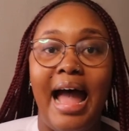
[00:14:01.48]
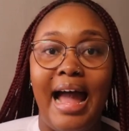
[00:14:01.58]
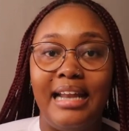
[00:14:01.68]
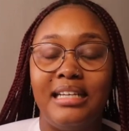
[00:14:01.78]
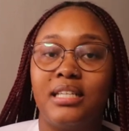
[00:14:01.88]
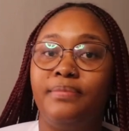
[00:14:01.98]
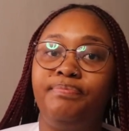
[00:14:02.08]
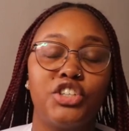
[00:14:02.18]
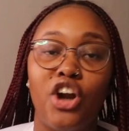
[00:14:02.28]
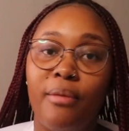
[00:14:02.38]
And
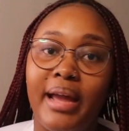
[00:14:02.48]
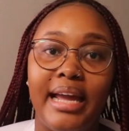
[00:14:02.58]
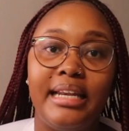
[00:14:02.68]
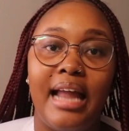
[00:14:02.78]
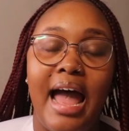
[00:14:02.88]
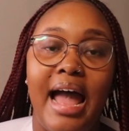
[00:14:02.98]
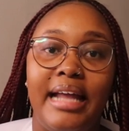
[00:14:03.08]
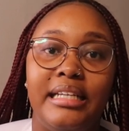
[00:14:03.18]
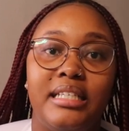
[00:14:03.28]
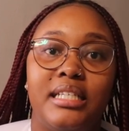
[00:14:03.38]
Charmaine
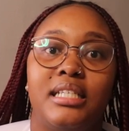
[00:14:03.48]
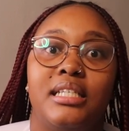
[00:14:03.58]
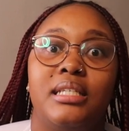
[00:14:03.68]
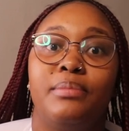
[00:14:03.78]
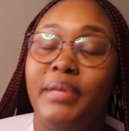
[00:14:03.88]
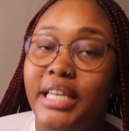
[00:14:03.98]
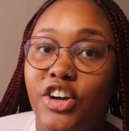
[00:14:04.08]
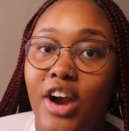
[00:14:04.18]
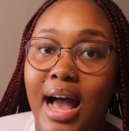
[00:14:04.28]
and Pieter